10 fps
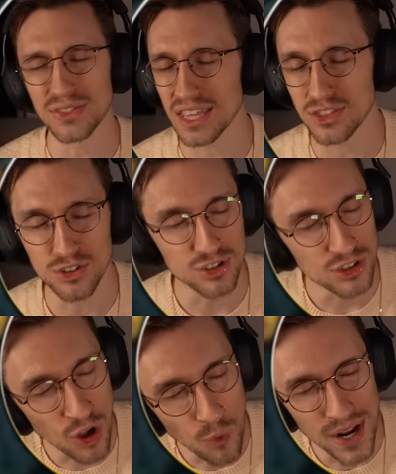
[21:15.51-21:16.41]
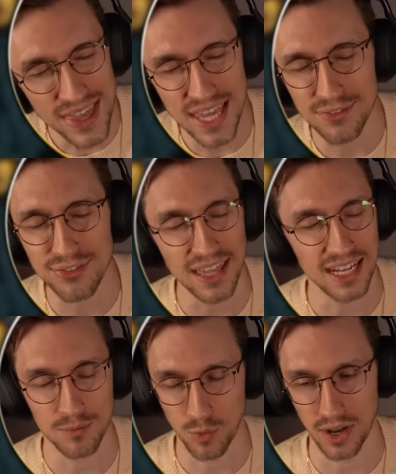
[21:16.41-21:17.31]
There's no way they fed
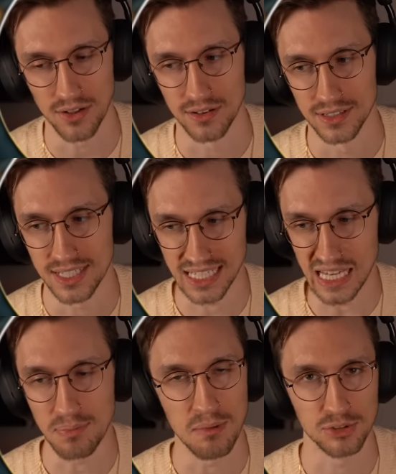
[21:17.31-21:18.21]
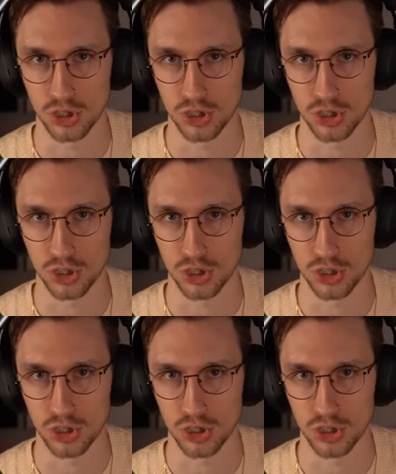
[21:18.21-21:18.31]
him well to keep him